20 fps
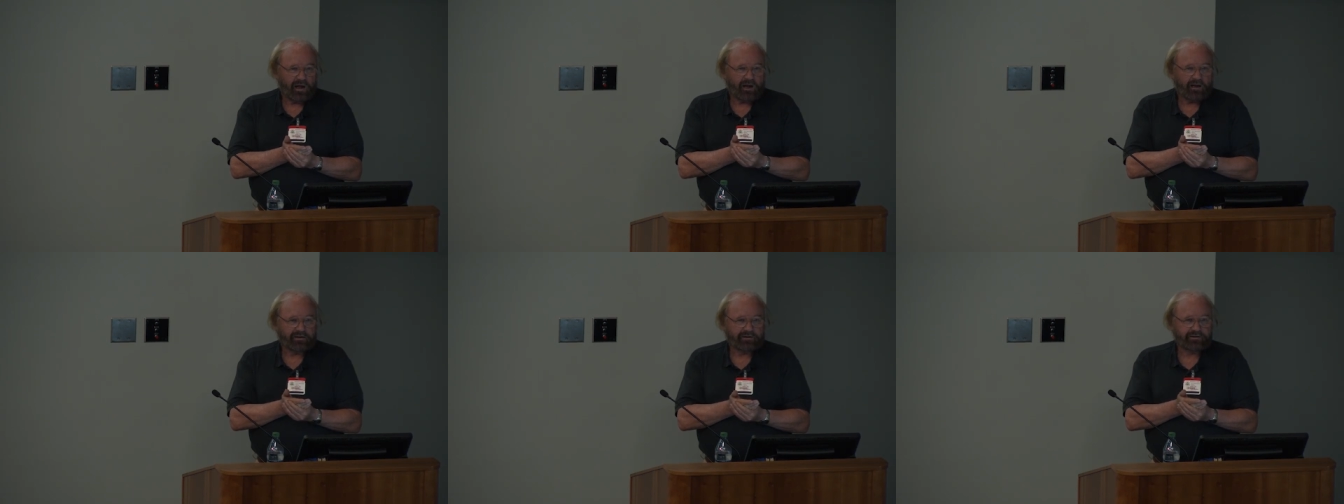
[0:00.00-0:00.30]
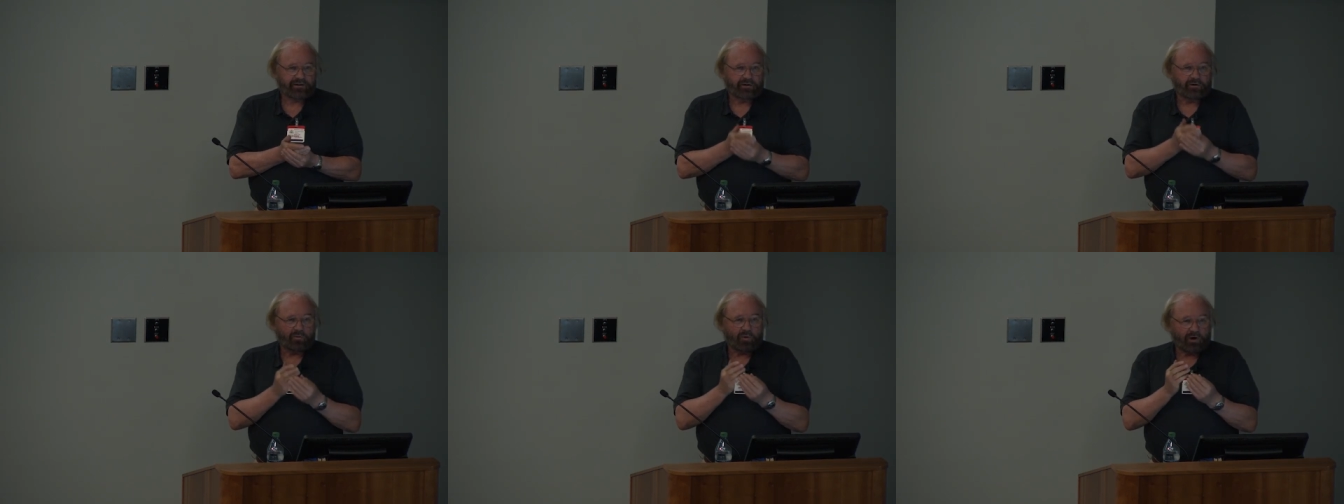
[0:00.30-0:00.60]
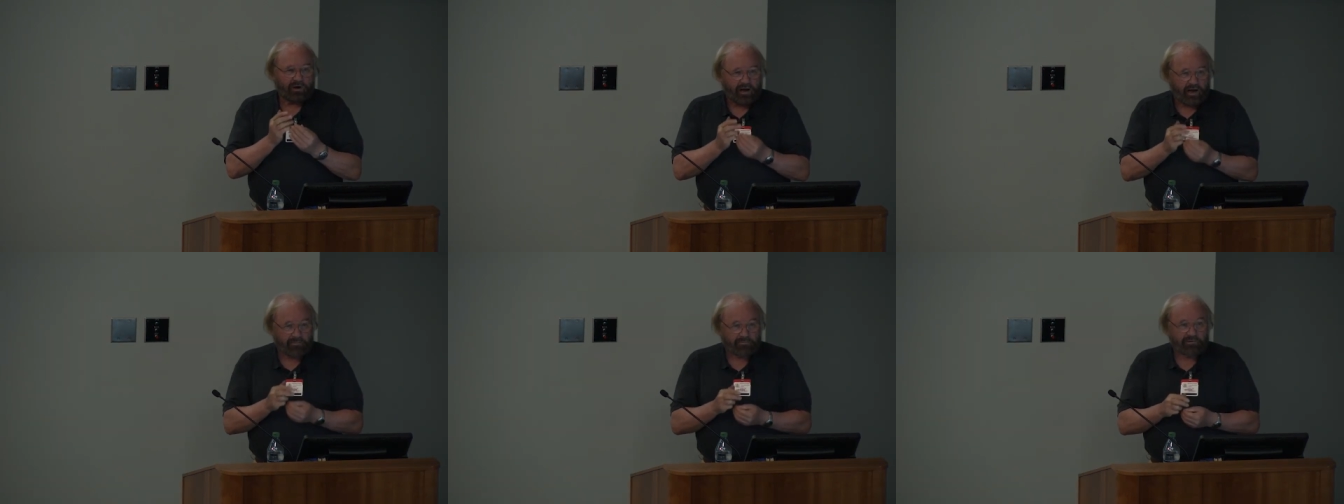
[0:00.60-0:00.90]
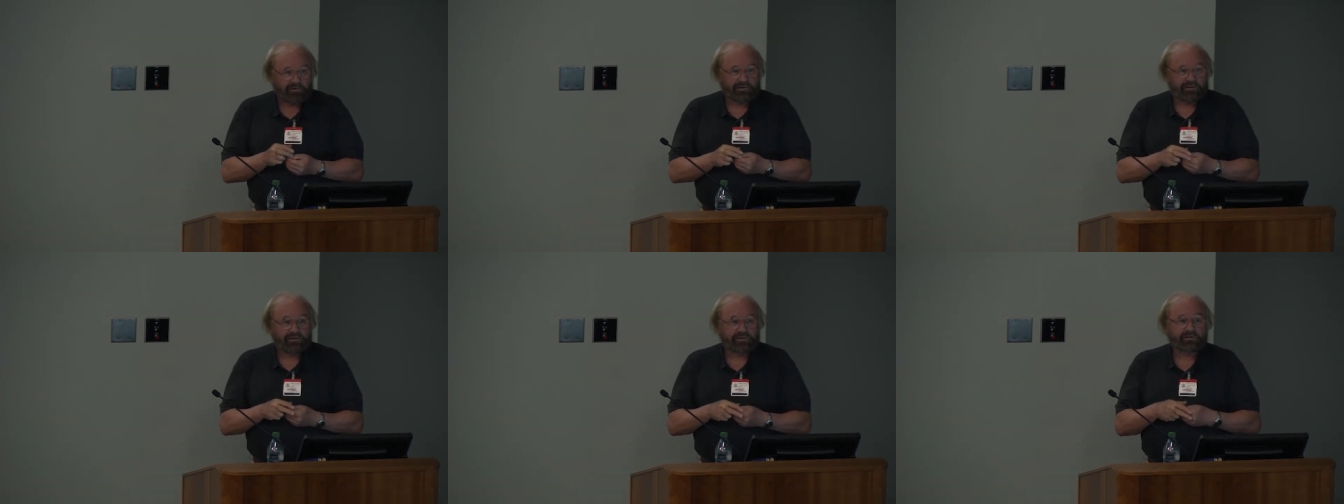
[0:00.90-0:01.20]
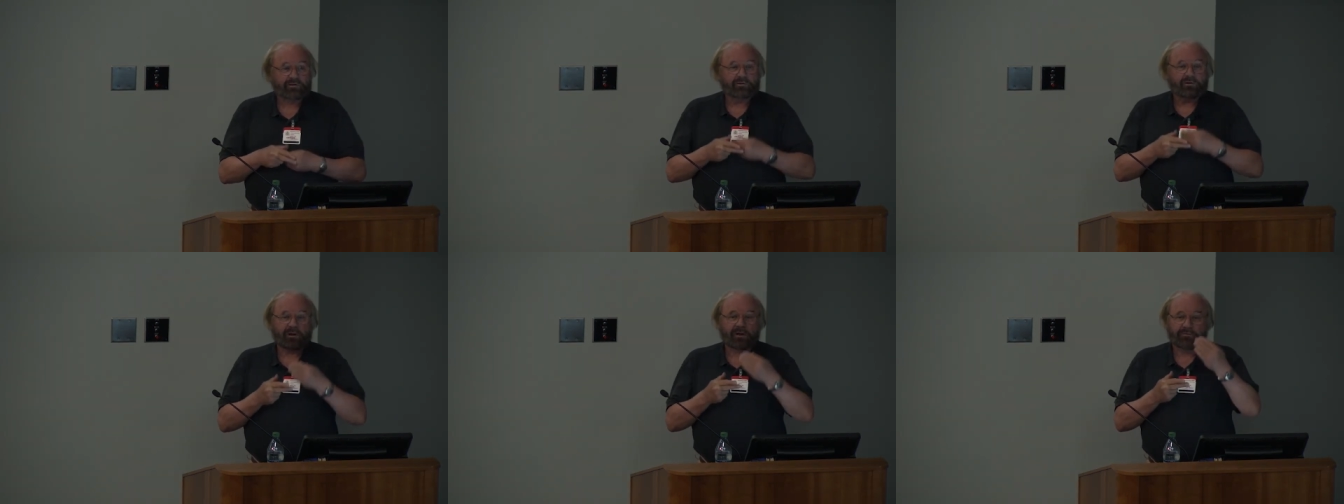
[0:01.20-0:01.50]
And so what happens is
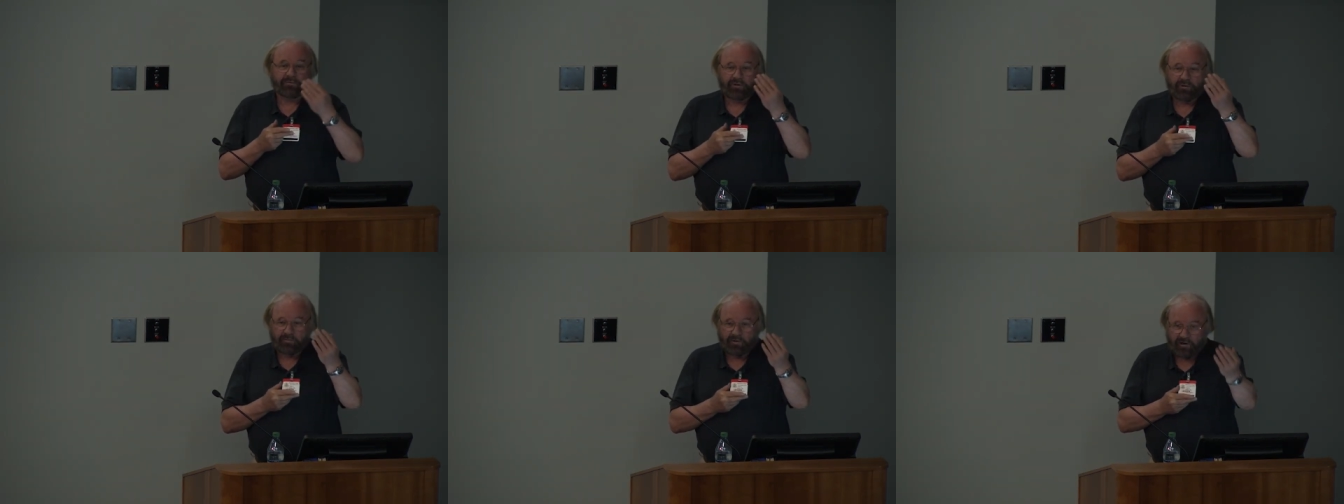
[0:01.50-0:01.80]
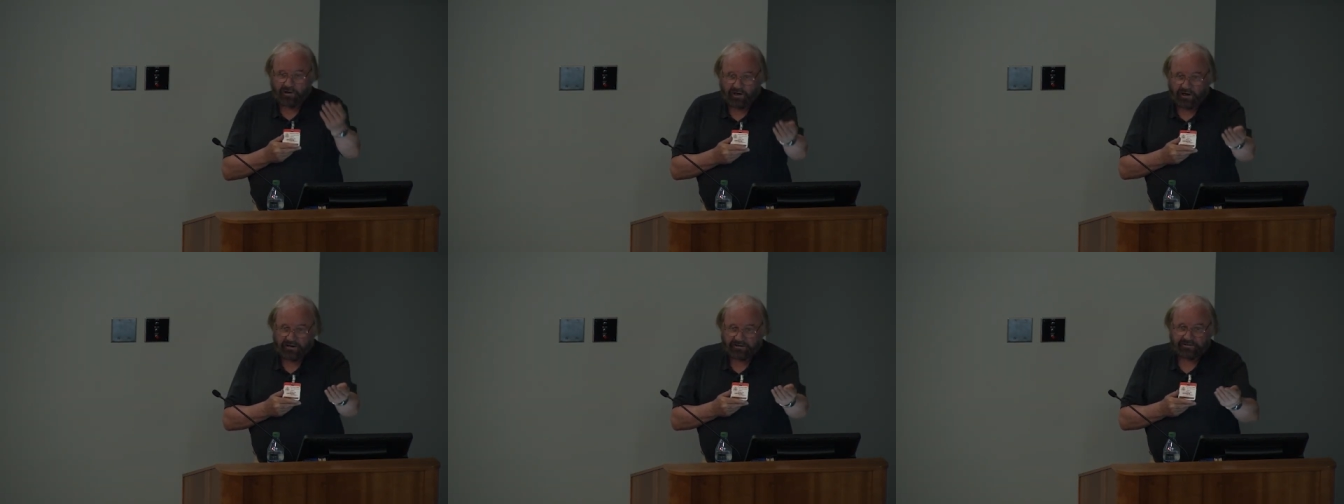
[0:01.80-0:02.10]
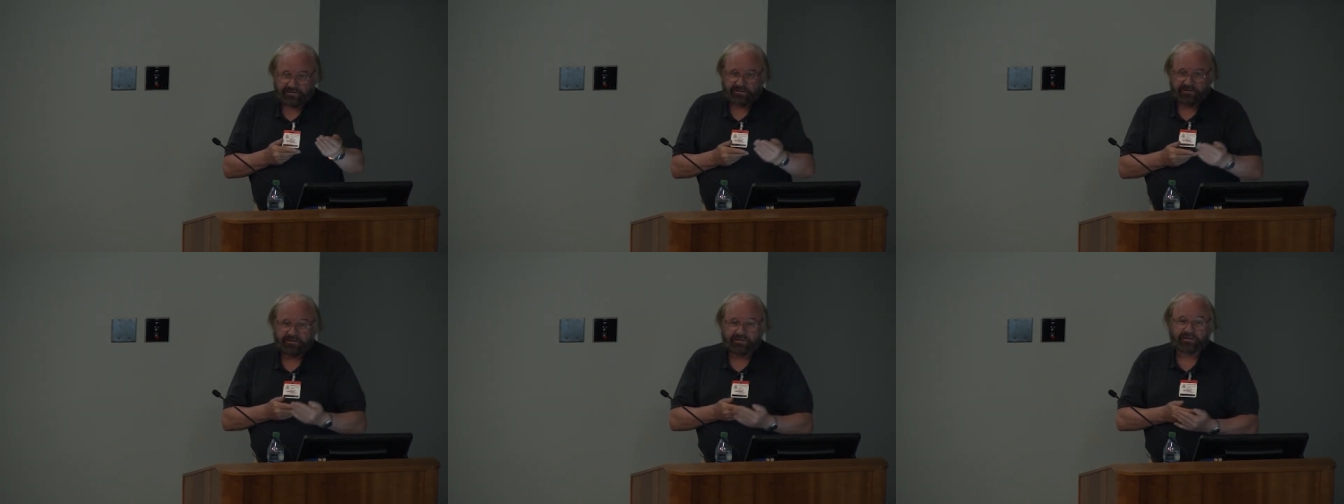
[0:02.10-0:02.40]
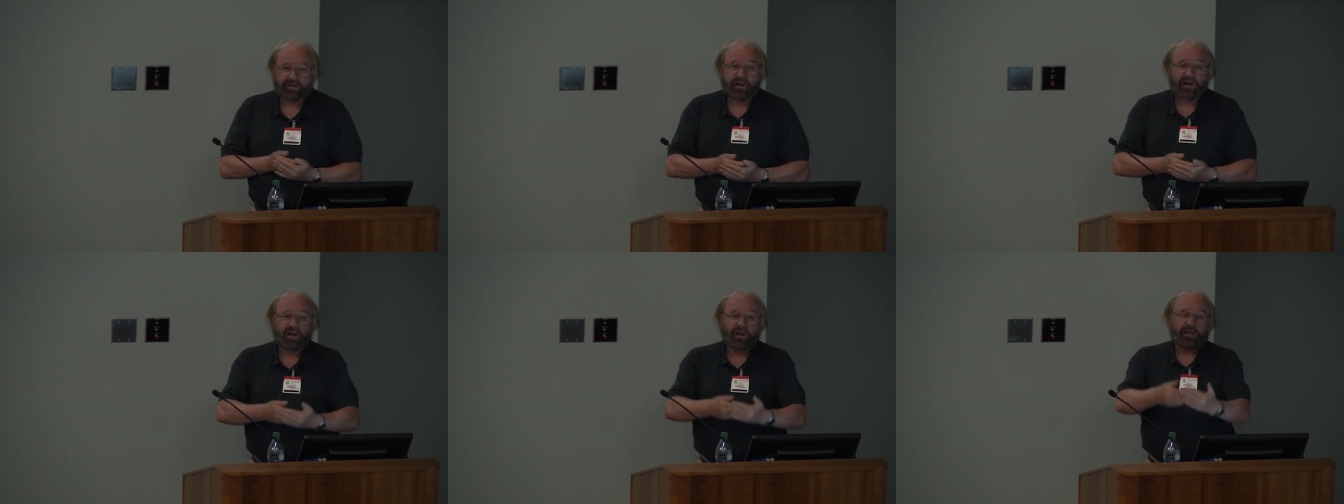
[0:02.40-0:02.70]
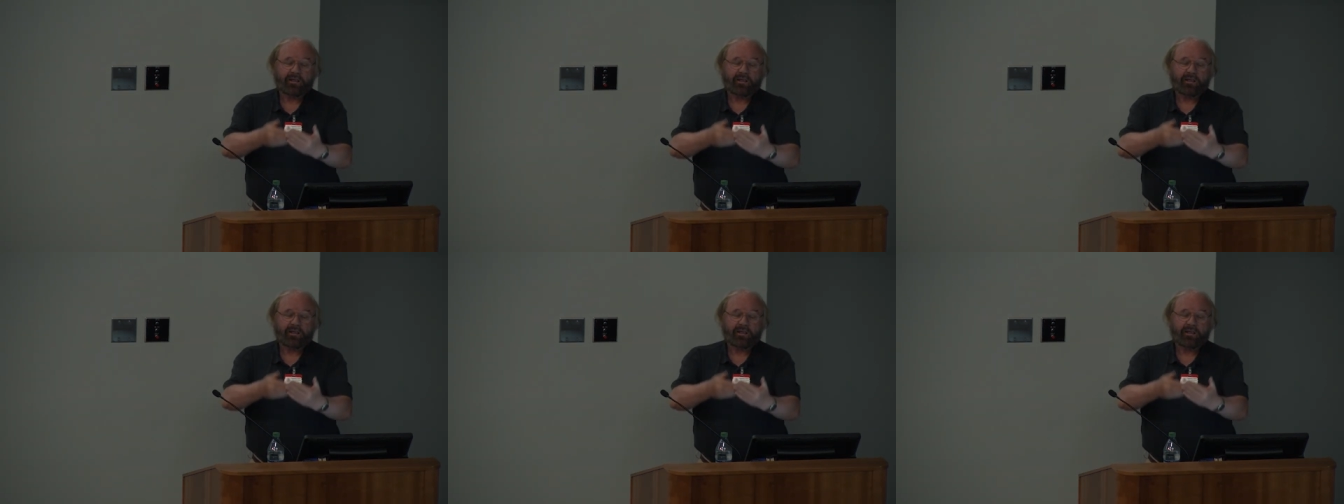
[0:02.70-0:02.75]
you give them the license,